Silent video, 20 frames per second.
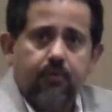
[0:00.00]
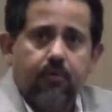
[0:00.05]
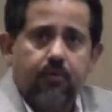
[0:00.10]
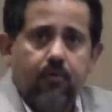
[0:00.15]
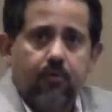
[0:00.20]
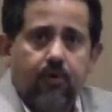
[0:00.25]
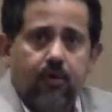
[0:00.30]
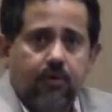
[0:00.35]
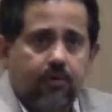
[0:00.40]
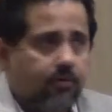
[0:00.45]

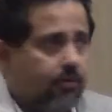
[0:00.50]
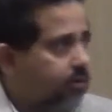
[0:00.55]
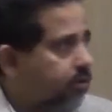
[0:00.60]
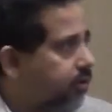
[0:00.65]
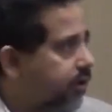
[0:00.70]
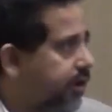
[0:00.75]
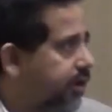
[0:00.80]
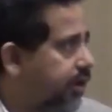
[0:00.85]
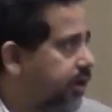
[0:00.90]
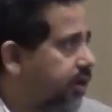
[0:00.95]

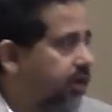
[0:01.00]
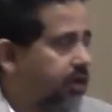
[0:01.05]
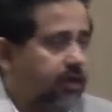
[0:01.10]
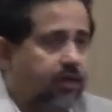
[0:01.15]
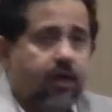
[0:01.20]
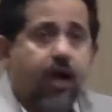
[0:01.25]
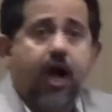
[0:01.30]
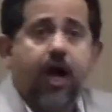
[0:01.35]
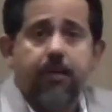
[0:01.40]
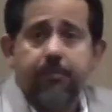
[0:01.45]
or any
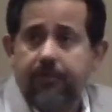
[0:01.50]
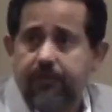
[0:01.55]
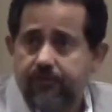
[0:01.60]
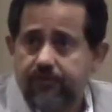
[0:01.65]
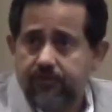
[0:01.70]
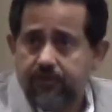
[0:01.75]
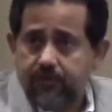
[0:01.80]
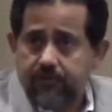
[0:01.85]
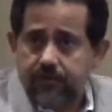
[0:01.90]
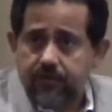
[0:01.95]

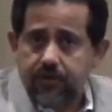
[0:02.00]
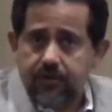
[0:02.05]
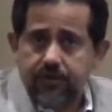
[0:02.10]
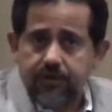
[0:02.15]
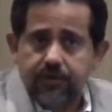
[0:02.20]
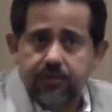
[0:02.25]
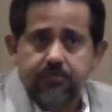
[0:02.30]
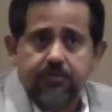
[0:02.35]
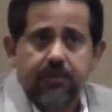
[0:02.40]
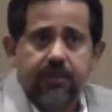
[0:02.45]
comments that the
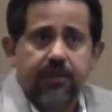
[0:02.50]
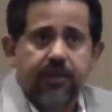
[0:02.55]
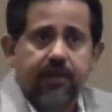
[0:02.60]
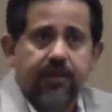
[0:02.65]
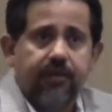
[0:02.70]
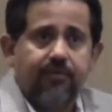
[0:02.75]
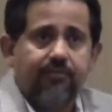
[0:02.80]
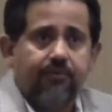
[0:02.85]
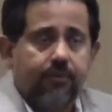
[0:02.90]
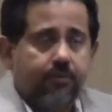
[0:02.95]
audience might
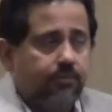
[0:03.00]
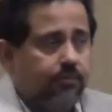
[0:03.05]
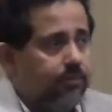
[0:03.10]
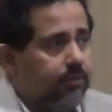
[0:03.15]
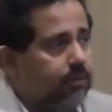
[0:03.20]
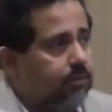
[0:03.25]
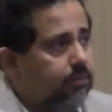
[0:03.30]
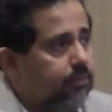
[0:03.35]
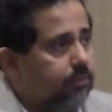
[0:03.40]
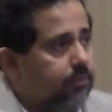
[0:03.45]
have.
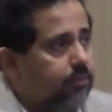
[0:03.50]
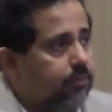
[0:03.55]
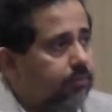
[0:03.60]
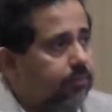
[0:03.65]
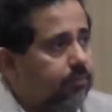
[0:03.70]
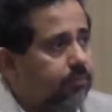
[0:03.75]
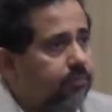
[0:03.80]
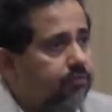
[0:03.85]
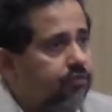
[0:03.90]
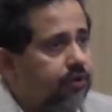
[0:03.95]
We'll
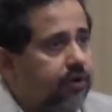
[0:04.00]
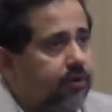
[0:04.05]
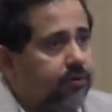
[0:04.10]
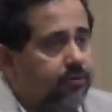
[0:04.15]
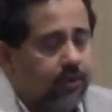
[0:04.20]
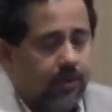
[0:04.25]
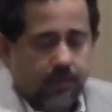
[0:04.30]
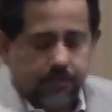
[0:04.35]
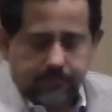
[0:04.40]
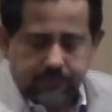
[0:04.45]
try
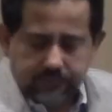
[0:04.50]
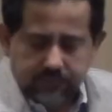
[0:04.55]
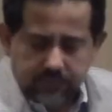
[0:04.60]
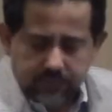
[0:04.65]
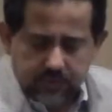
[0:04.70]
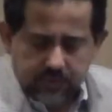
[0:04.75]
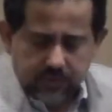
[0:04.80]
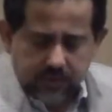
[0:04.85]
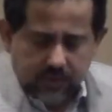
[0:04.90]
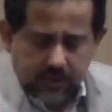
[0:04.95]

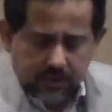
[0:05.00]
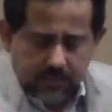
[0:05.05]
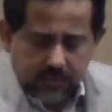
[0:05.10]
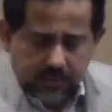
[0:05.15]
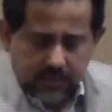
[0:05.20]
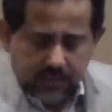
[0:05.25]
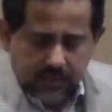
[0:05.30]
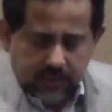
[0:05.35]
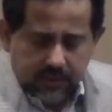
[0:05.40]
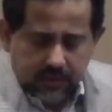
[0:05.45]
to talk
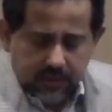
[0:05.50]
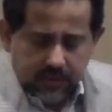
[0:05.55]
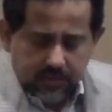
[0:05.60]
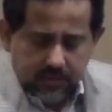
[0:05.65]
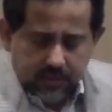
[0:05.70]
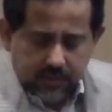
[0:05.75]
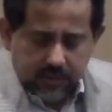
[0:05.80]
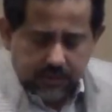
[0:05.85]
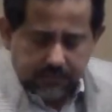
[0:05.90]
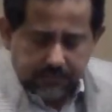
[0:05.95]
about that
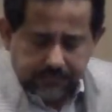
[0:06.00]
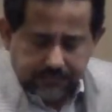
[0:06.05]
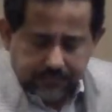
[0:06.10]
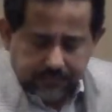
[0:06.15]
as well.